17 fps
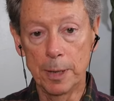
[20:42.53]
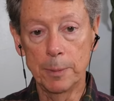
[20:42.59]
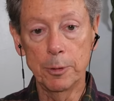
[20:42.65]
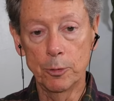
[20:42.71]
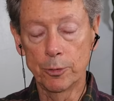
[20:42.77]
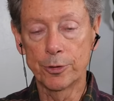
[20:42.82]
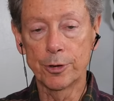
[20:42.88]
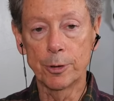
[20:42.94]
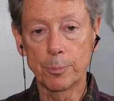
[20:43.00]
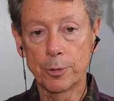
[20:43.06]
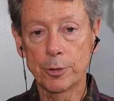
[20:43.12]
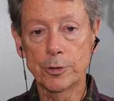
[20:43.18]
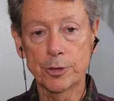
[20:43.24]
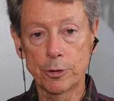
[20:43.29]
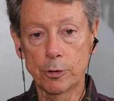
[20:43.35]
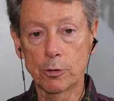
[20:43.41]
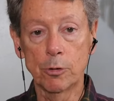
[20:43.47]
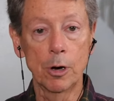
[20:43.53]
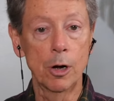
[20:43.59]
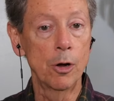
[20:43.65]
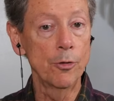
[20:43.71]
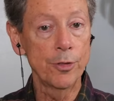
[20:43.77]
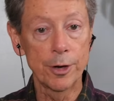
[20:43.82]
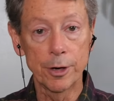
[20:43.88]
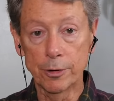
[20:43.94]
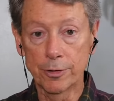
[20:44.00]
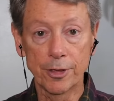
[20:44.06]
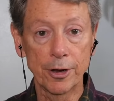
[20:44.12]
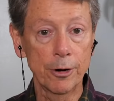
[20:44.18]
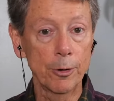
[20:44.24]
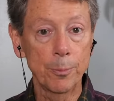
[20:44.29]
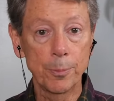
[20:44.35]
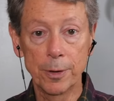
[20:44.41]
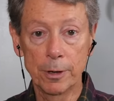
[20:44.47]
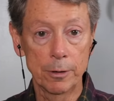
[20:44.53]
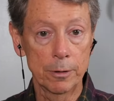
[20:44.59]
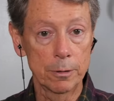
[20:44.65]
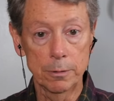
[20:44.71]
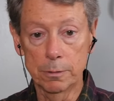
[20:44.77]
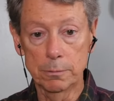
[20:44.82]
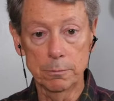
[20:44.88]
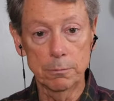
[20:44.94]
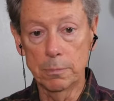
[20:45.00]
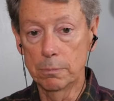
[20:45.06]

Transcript: maybe with our personal growth and our therapy or